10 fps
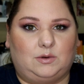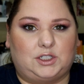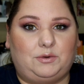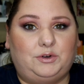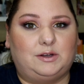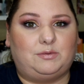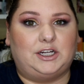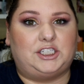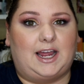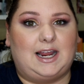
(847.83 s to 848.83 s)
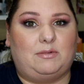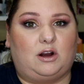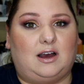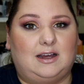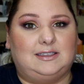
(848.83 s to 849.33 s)
which I really appreciate
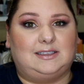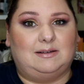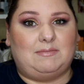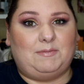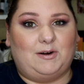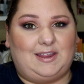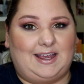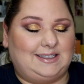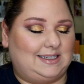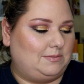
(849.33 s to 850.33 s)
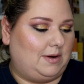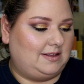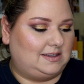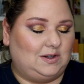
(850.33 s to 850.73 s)
because my birthday is this month,